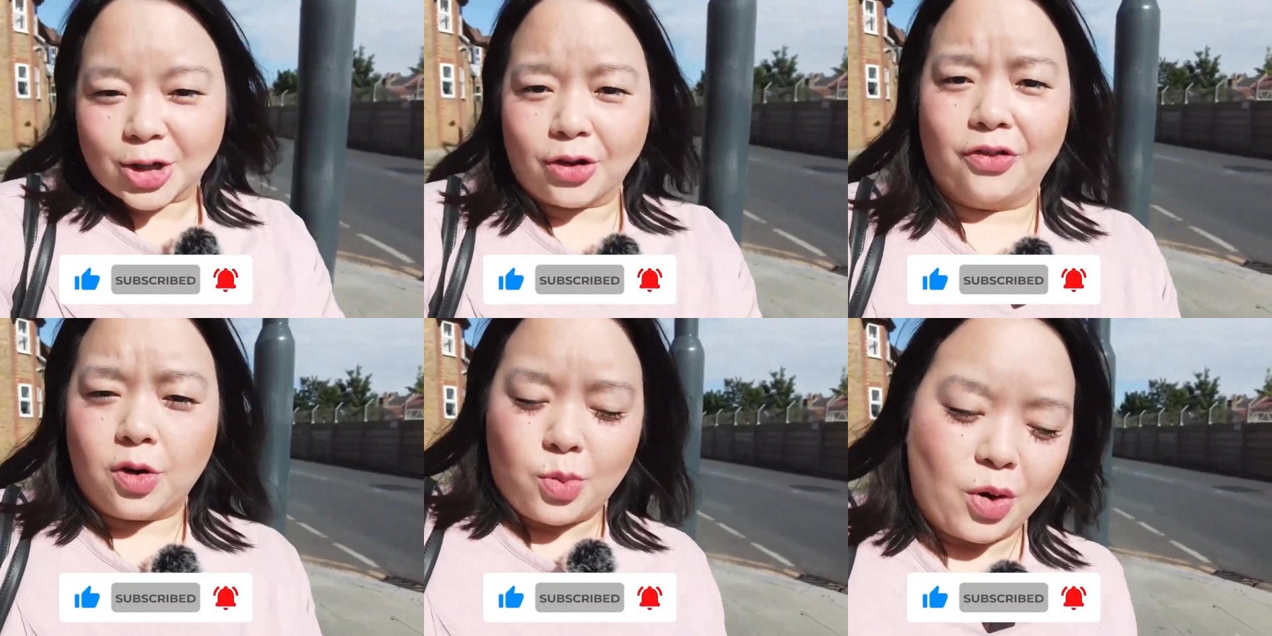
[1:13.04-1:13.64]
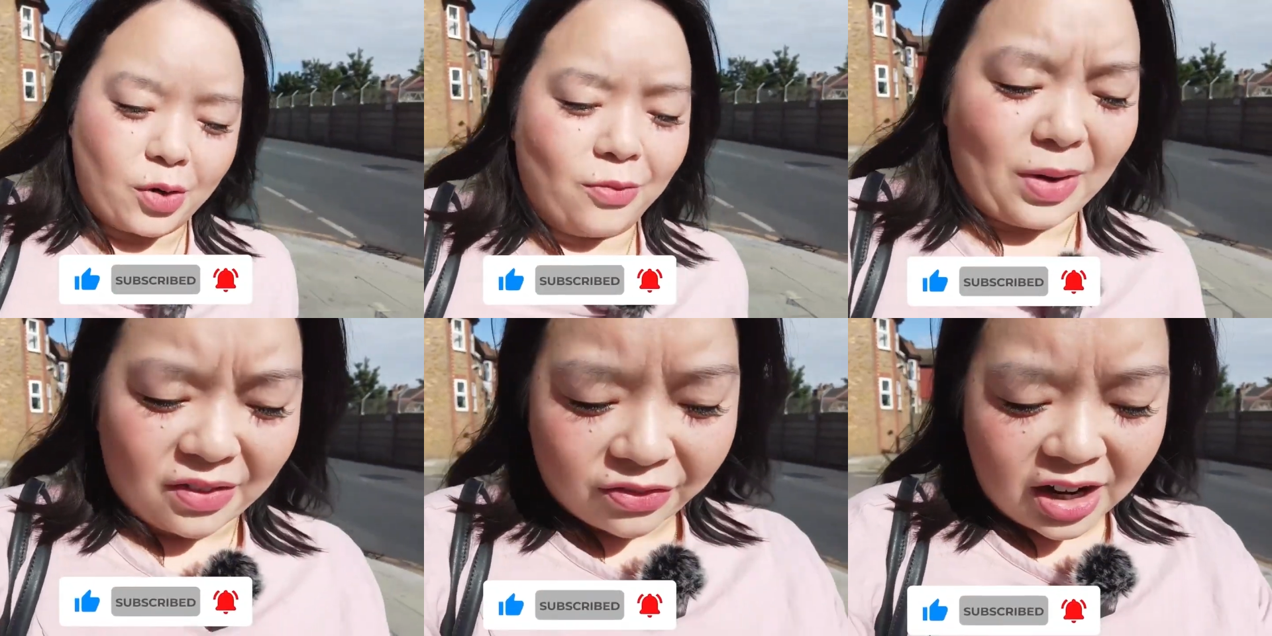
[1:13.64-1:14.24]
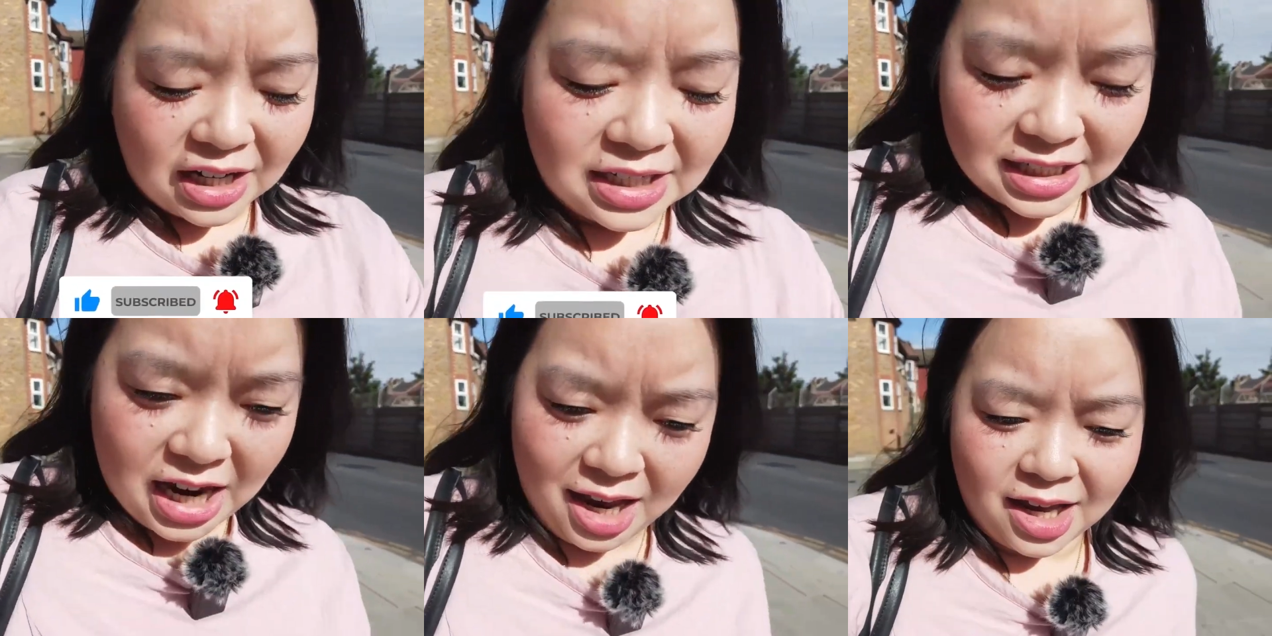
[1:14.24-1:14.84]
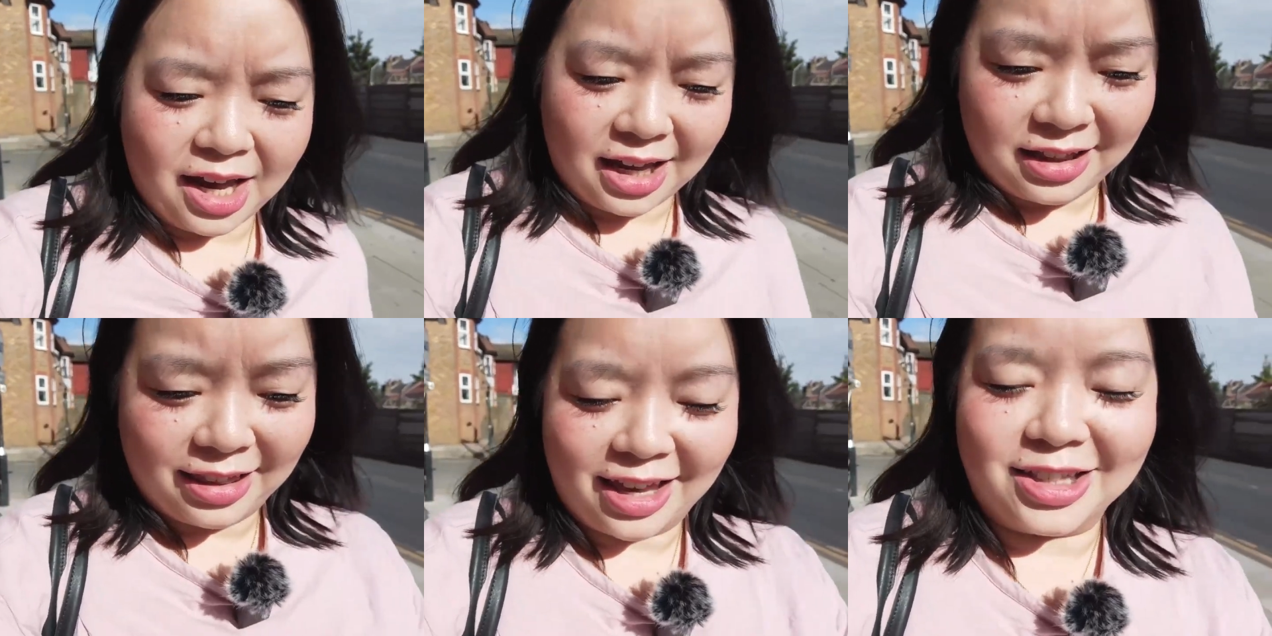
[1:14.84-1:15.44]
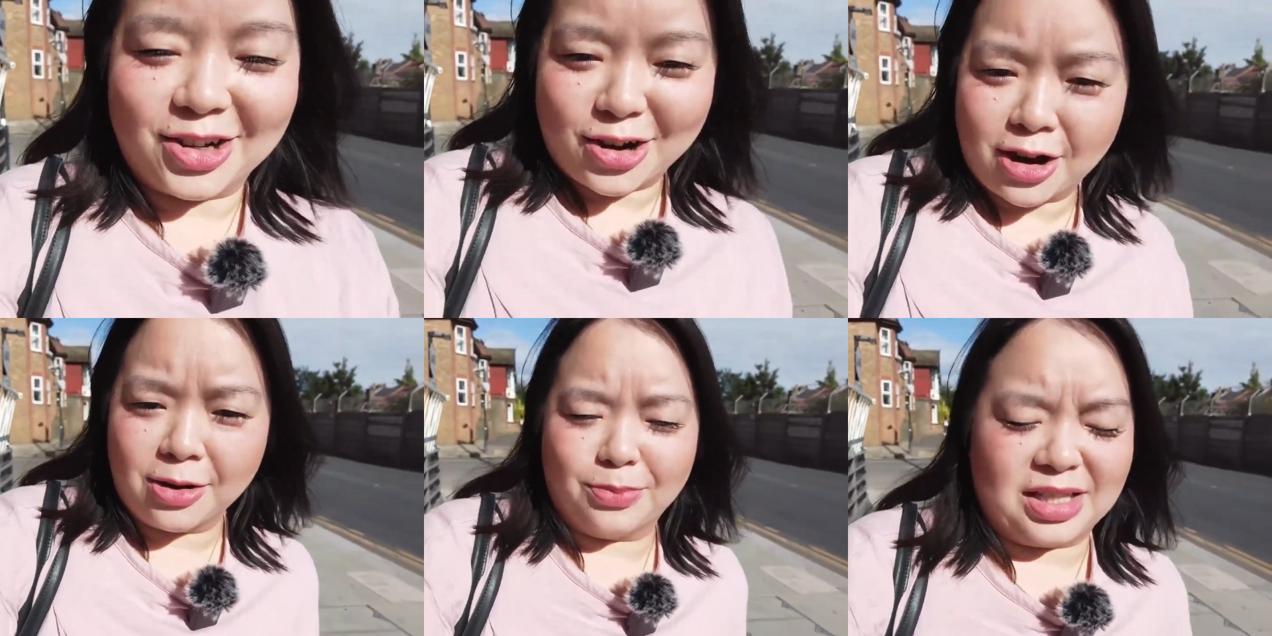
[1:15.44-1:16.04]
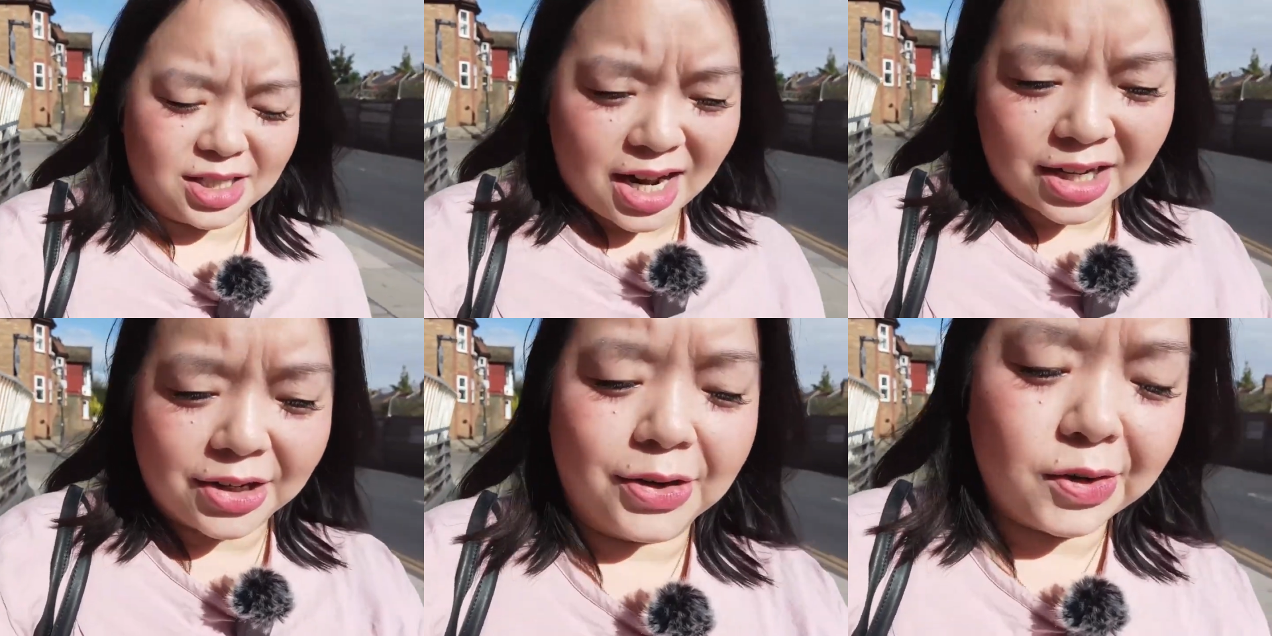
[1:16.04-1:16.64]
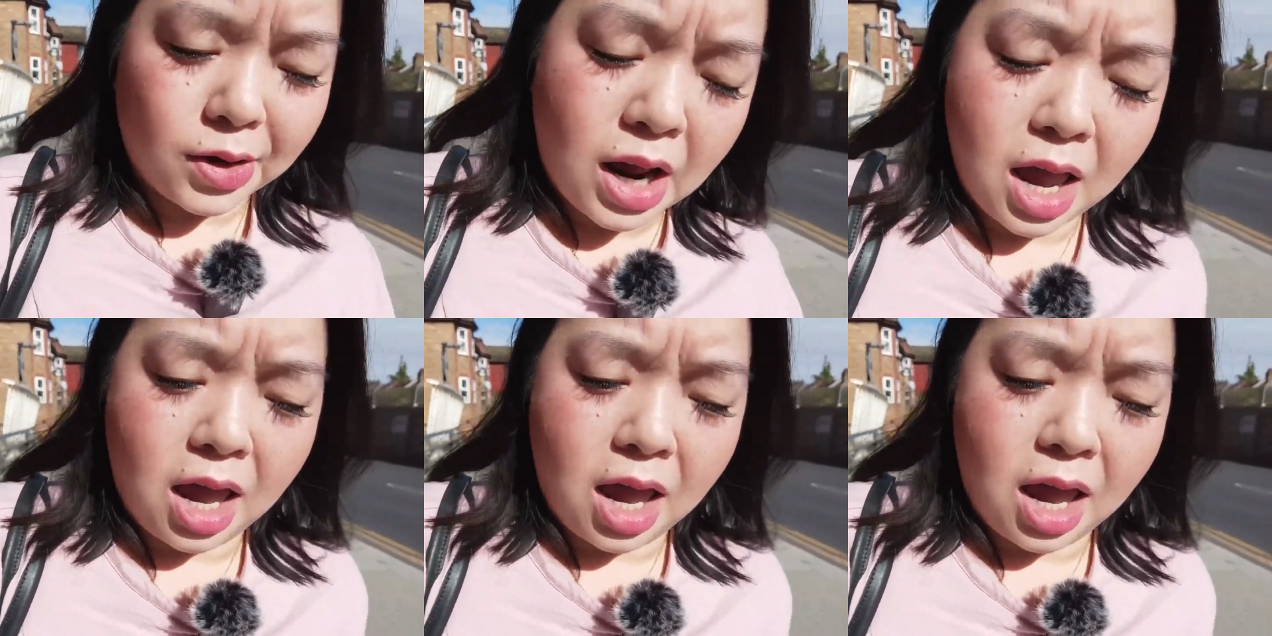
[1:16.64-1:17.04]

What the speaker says: to go for a walk with my friend and their dog Mentaiko,